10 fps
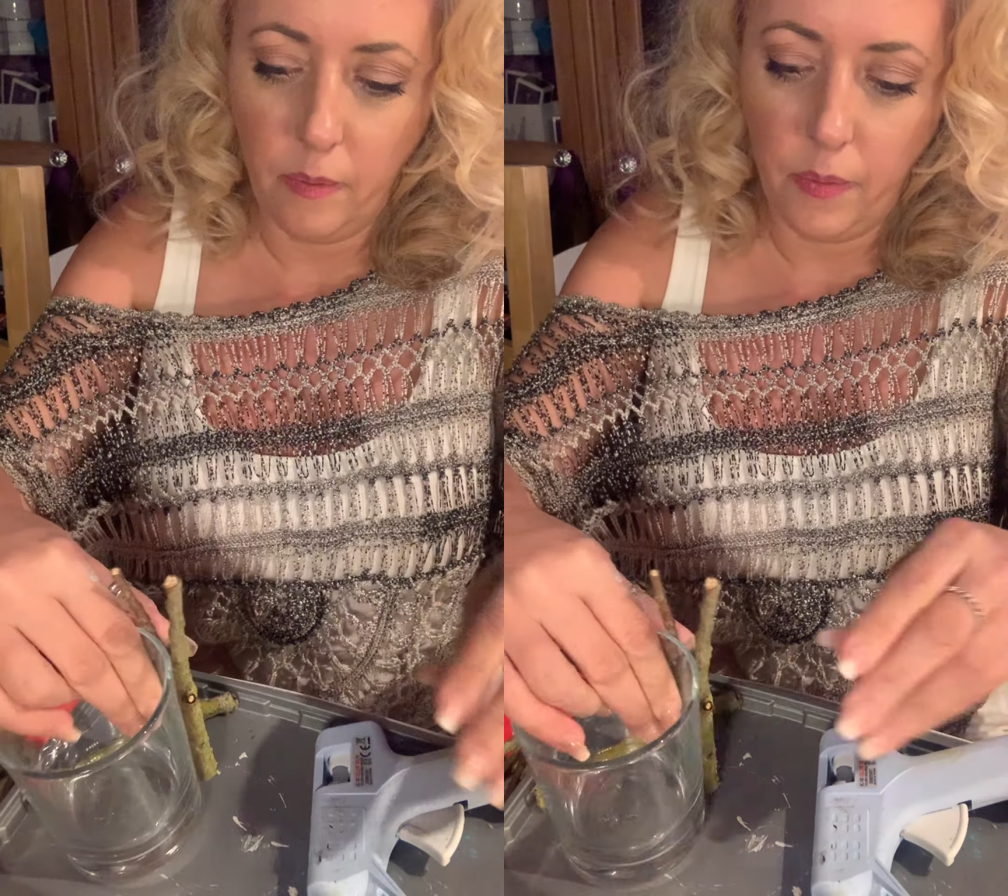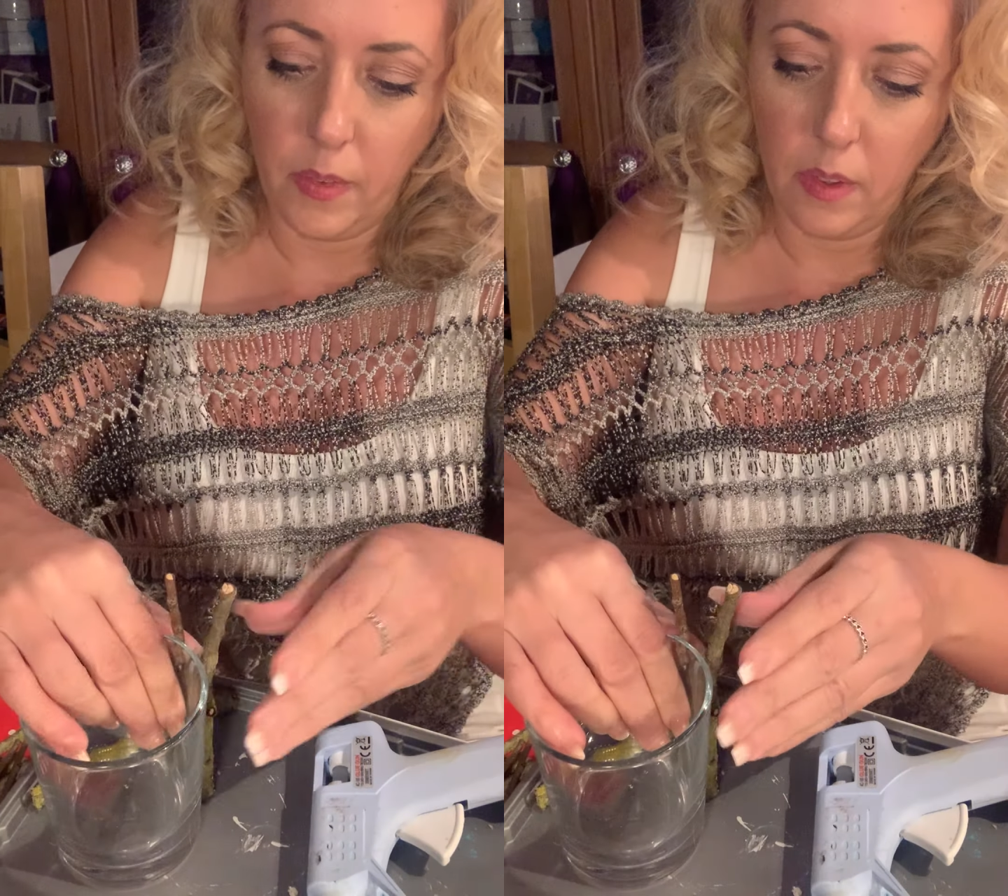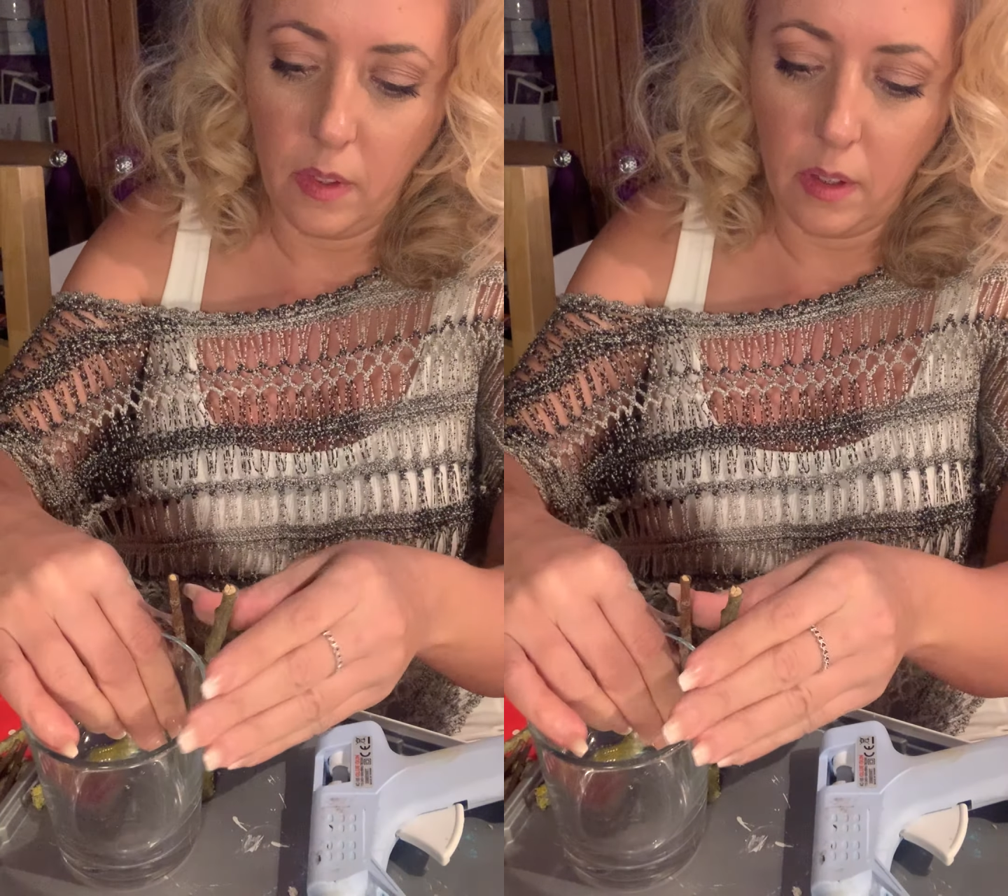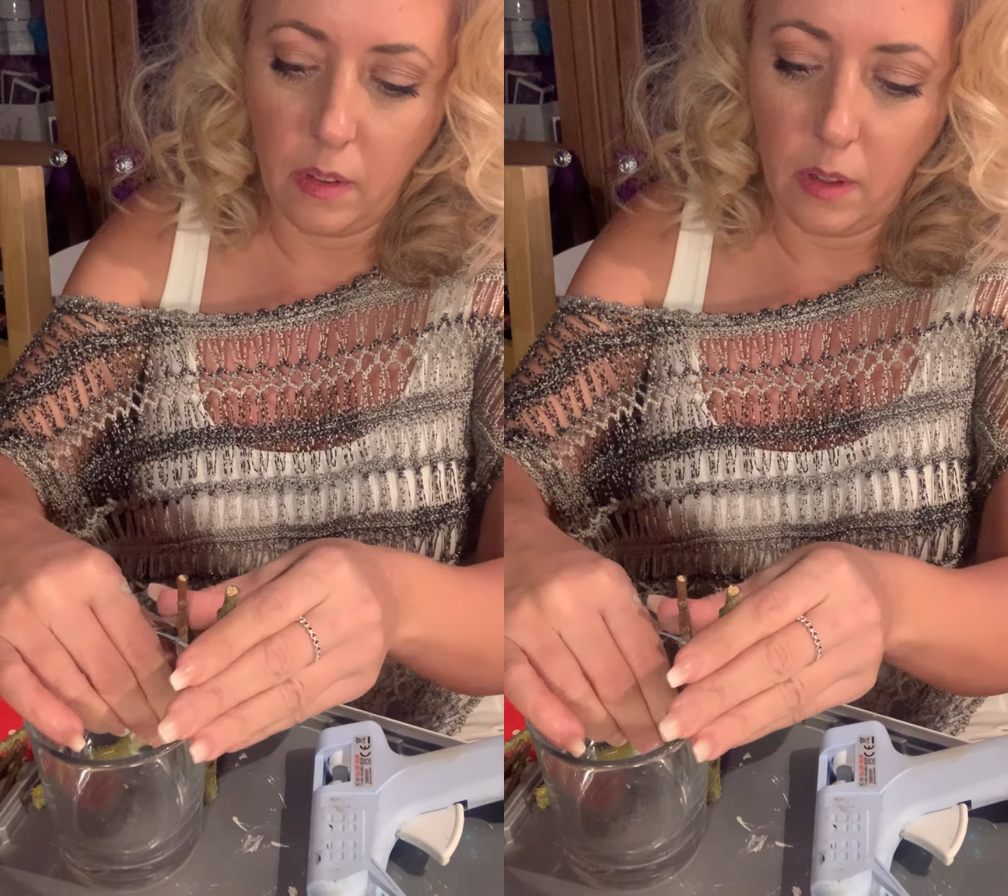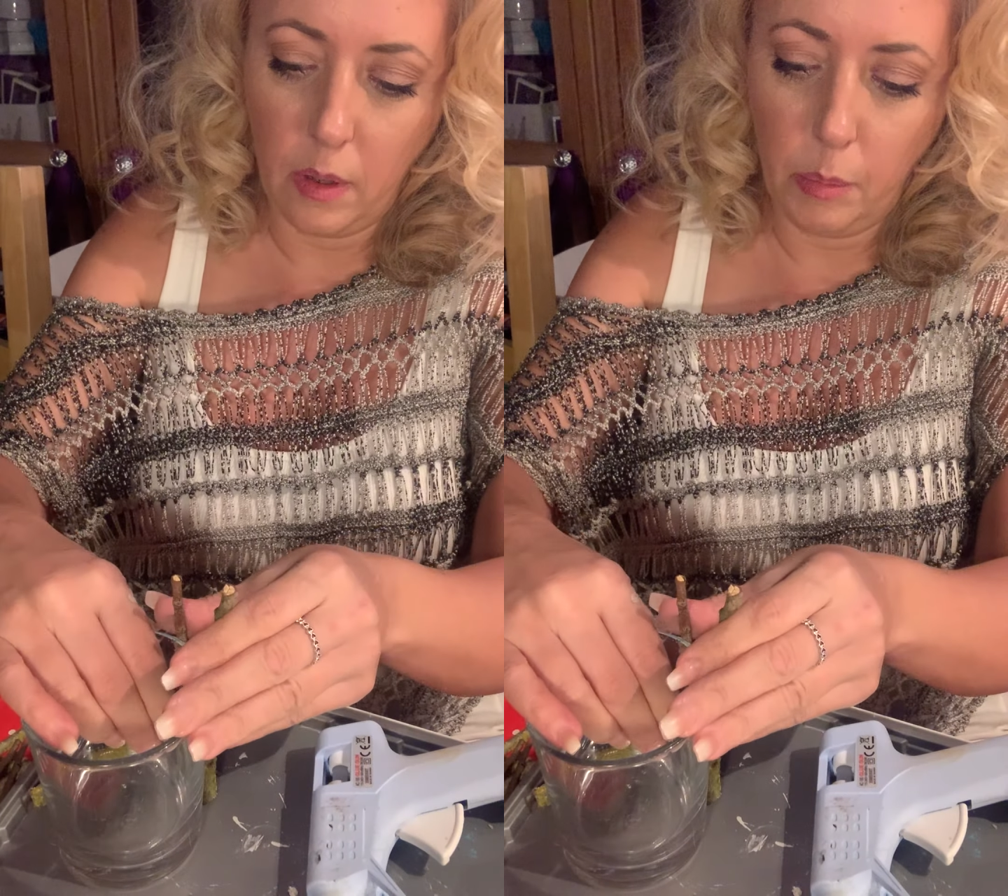because that's
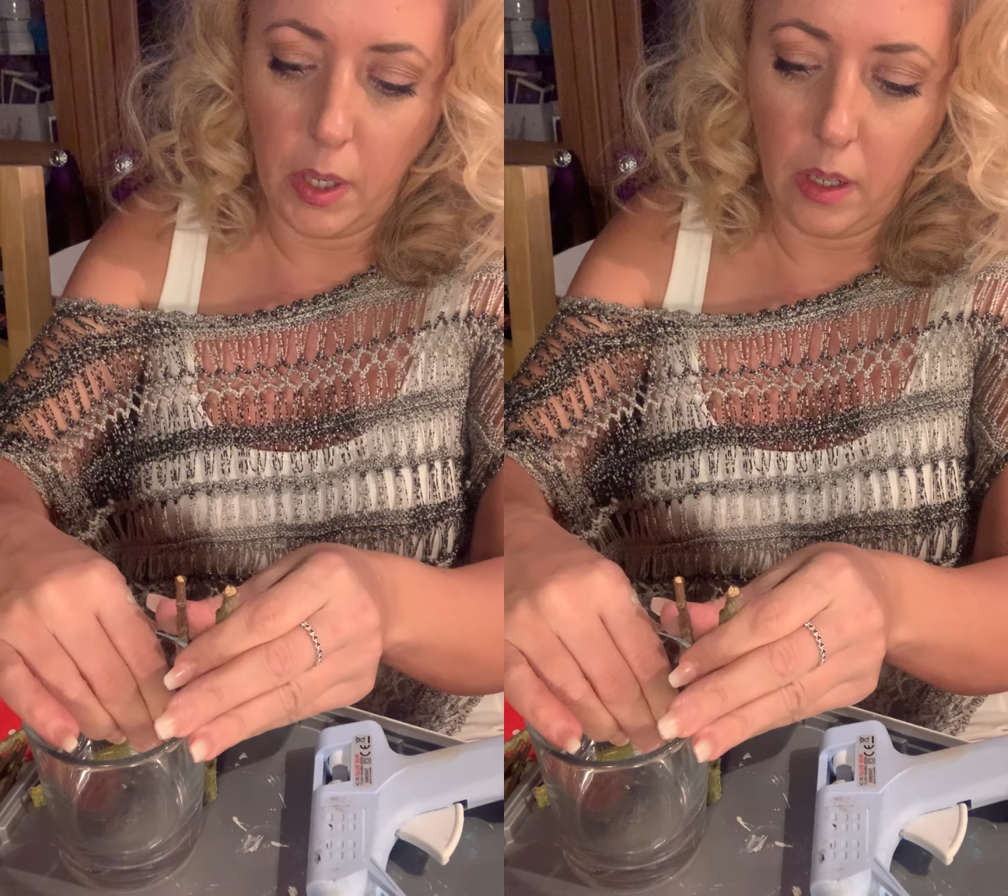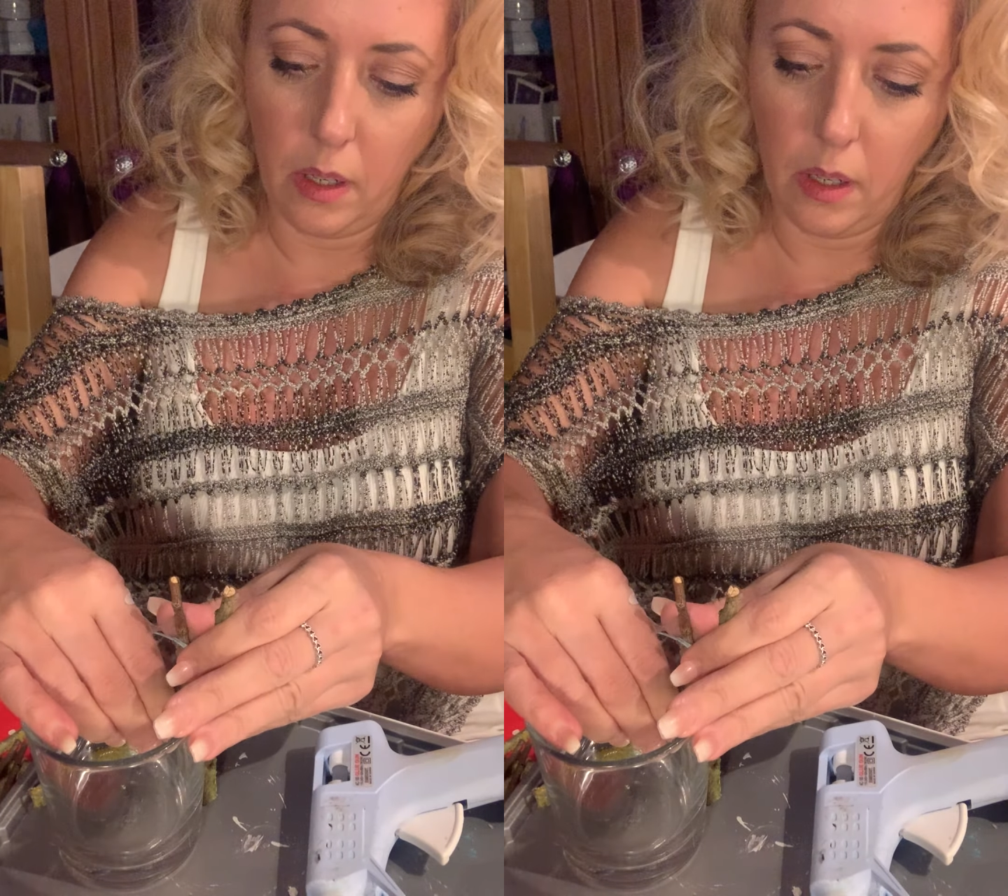going to be